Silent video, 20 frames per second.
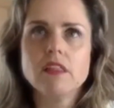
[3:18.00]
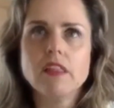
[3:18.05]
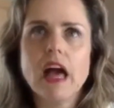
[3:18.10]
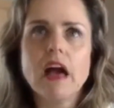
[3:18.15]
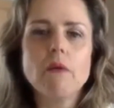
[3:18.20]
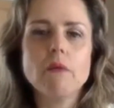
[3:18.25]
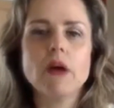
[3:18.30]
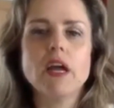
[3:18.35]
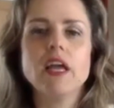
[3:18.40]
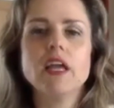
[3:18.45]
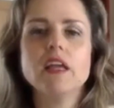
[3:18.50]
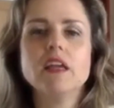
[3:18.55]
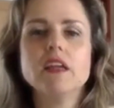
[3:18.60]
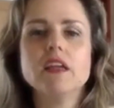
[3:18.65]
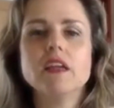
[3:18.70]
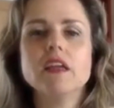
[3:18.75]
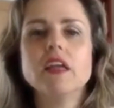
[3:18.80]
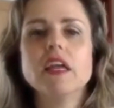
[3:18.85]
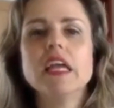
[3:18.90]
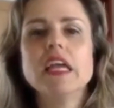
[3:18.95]
That
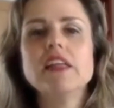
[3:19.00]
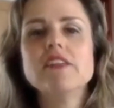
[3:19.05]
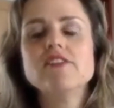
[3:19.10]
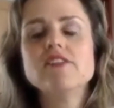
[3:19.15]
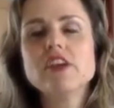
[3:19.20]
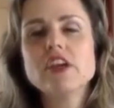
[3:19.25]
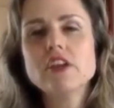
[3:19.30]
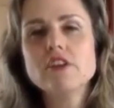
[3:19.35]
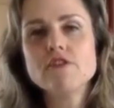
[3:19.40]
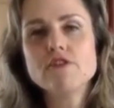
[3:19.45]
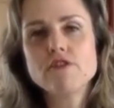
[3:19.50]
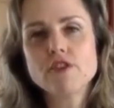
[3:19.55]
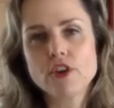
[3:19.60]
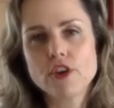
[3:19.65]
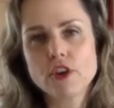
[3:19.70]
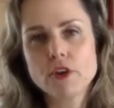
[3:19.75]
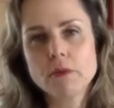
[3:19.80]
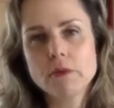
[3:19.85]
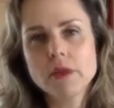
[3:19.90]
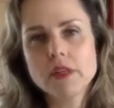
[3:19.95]
way, it's
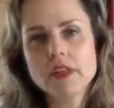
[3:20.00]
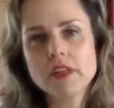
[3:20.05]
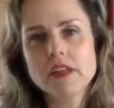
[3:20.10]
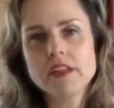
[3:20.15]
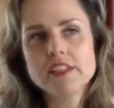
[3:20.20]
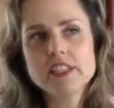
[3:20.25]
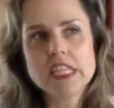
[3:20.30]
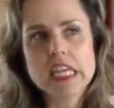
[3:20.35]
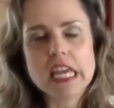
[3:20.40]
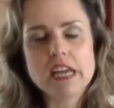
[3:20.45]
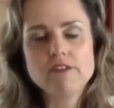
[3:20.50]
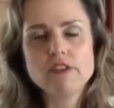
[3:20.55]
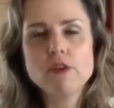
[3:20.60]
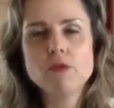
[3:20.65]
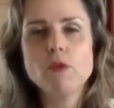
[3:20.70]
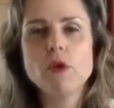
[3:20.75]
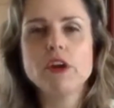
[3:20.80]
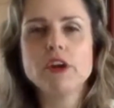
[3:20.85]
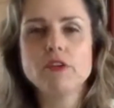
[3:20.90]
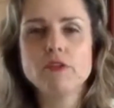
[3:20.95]
confirmed to
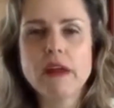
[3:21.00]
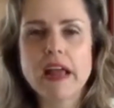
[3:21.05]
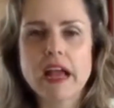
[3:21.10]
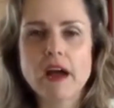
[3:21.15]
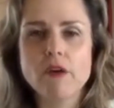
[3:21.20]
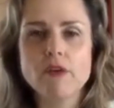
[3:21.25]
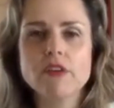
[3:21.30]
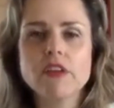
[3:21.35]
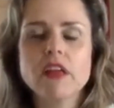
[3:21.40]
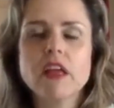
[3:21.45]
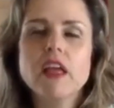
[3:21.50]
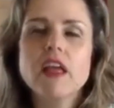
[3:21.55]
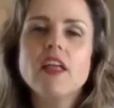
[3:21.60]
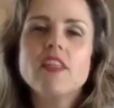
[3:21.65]
everyone around